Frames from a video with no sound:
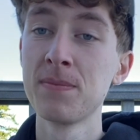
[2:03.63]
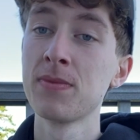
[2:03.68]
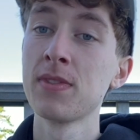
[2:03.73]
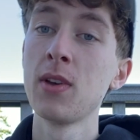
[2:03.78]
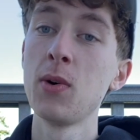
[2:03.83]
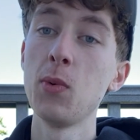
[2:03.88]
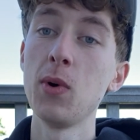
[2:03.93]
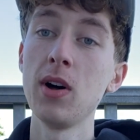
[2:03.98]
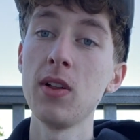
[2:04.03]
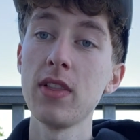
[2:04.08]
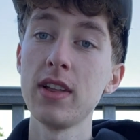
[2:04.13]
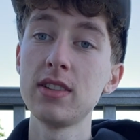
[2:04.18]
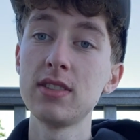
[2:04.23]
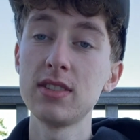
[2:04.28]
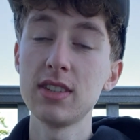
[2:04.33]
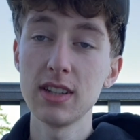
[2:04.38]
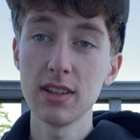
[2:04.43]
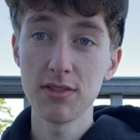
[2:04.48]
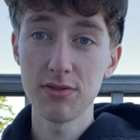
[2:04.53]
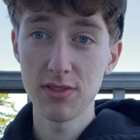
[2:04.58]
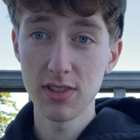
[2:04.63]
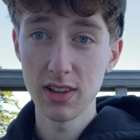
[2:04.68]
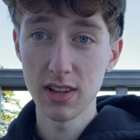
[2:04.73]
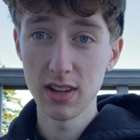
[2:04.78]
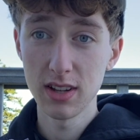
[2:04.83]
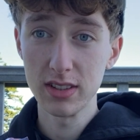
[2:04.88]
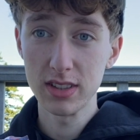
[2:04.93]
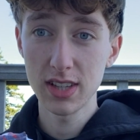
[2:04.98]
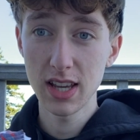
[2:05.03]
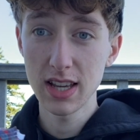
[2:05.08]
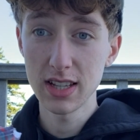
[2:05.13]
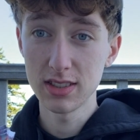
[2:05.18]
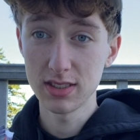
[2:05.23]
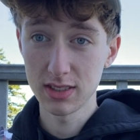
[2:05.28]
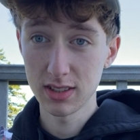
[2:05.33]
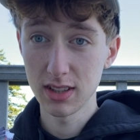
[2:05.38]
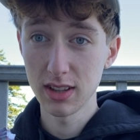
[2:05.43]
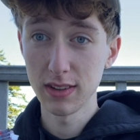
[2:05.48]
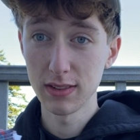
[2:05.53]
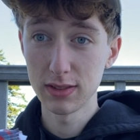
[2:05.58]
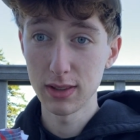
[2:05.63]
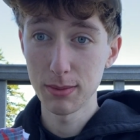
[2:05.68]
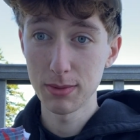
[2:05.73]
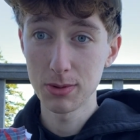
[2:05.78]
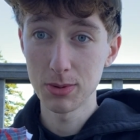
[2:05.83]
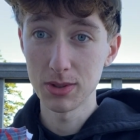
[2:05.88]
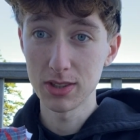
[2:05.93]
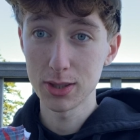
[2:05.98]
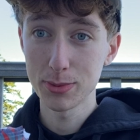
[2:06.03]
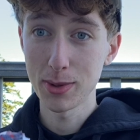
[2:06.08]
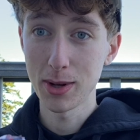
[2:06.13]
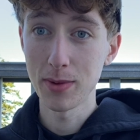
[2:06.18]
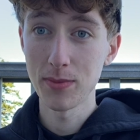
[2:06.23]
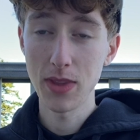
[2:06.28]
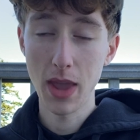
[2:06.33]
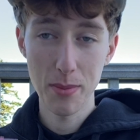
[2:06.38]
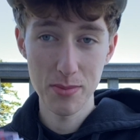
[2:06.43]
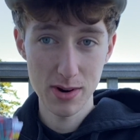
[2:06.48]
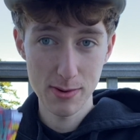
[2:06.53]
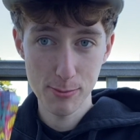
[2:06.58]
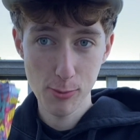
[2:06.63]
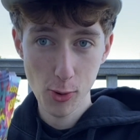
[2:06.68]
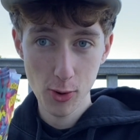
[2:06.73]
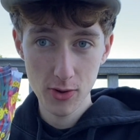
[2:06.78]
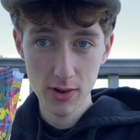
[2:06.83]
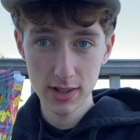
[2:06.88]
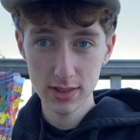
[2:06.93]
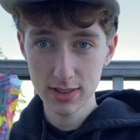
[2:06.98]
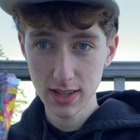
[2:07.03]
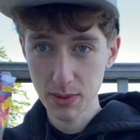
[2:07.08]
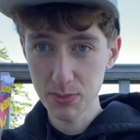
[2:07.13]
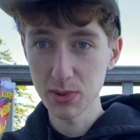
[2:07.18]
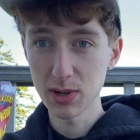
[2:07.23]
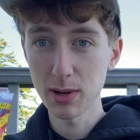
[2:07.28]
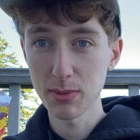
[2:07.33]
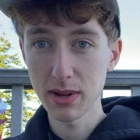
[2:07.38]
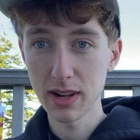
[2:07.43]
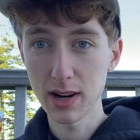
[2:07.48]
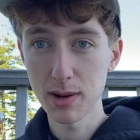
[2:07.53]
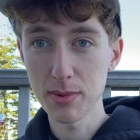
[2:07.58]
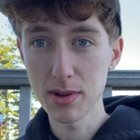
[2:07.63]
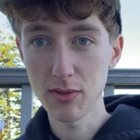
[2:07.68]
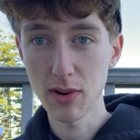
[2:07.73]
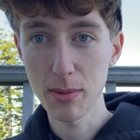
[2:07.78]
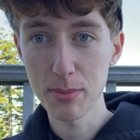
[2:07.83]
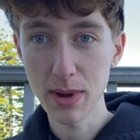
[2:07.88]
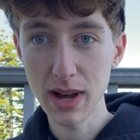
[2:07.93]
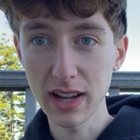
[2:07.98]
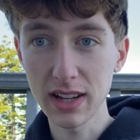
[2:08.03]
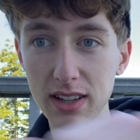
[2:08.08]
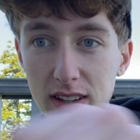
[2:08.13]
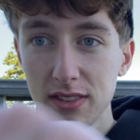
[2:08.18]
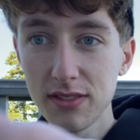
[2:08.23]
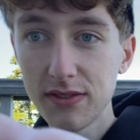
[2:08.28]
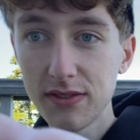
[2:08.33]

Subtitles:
Well, let's see if the taste lives up to its smell. I'm gonna pour this, and I'll be right back.